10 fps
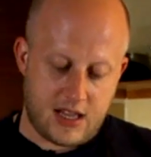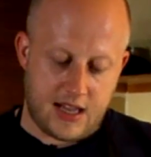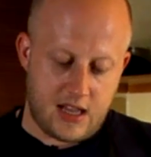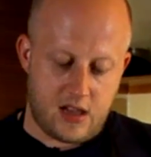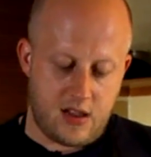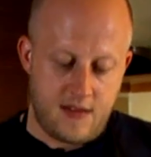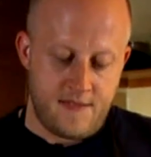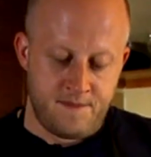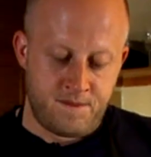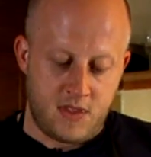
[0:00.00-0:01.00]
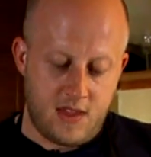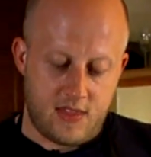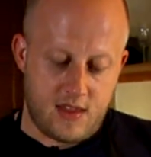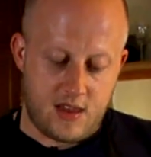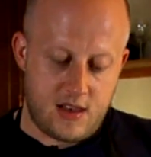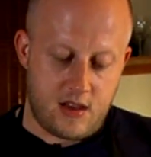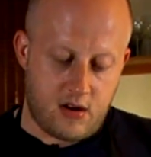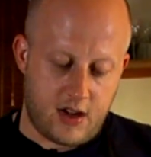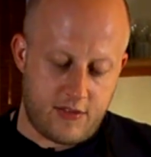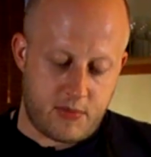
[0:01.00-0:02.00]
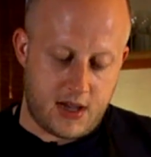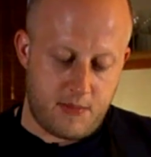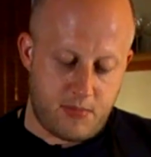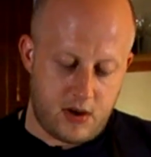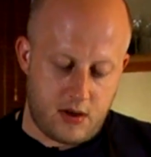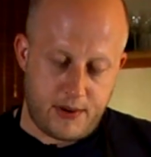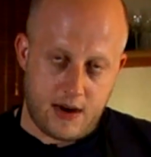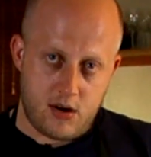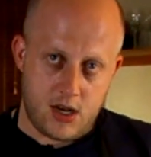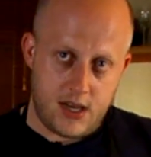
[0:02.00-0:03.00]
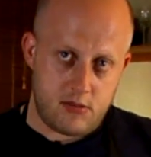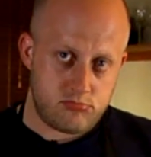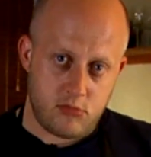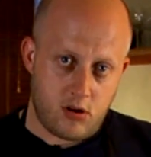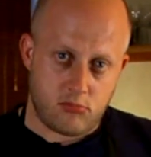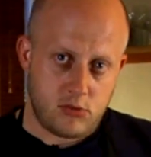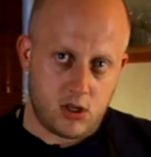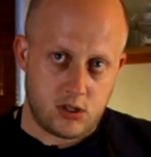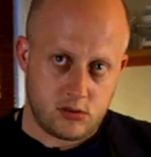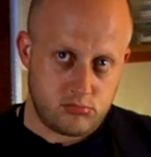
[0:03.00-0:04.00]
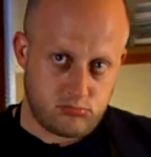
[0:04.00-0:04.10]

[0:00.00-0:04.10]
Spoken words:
cake than I've made, but apparently not. No.